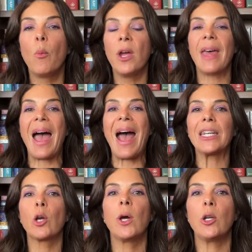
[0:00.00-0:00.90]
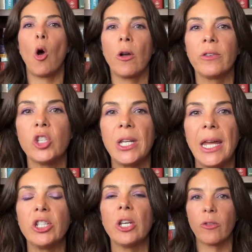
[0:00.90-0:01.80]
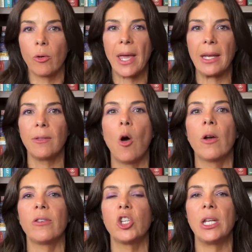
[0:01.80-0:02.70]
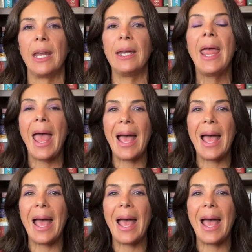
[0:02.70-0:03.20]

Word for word: with adequate oxygenation, so getting the oxygen in,